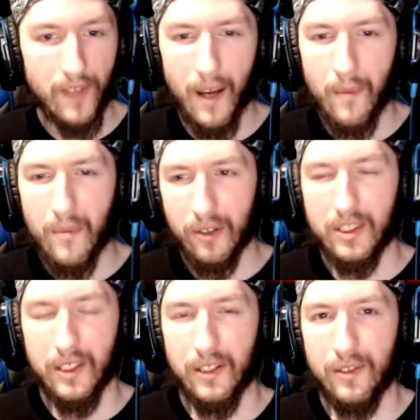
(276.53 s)
not a
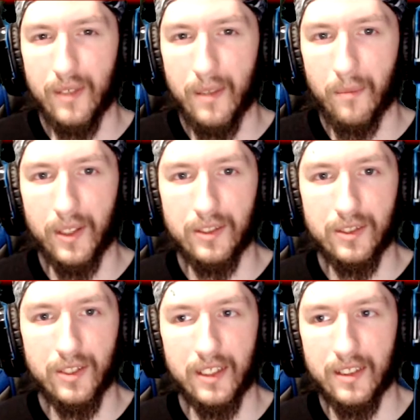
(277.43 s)
military unit, but
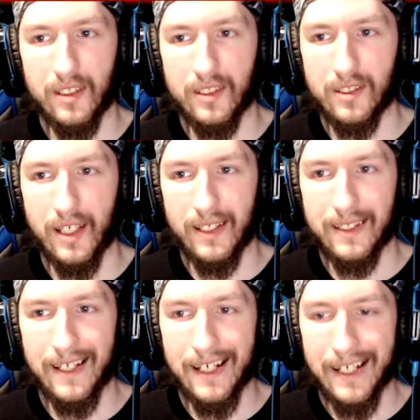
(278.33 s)
just like this like
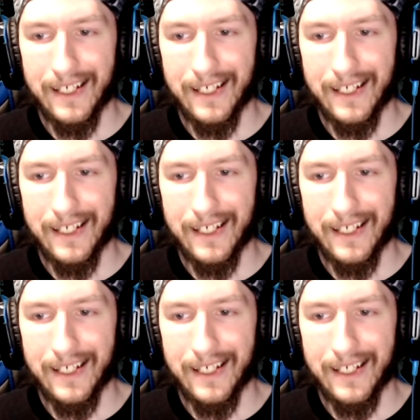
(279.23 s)
uh,